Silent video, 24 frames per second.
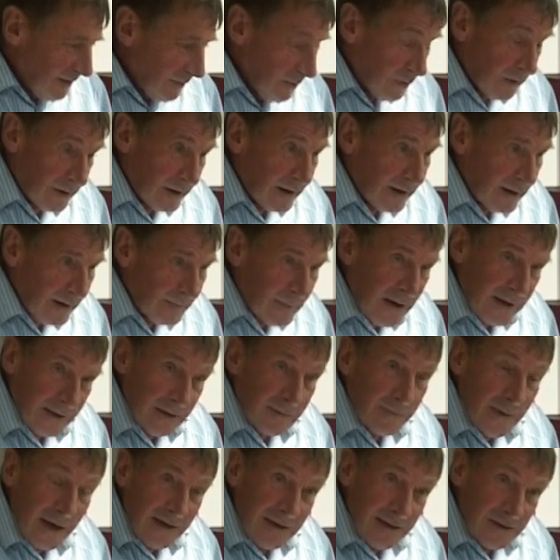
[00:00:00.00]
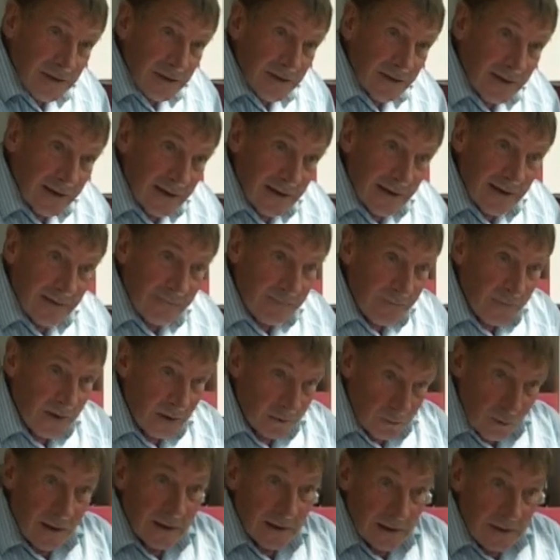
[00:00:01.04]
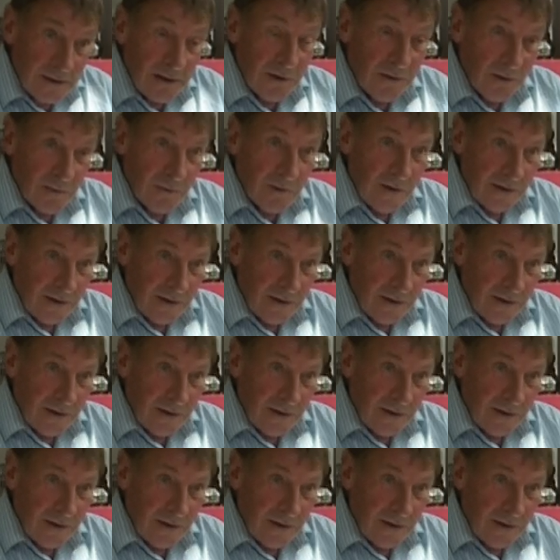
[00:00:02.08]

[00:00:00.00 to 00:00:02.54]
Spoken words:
but I met the manager there, who I knew.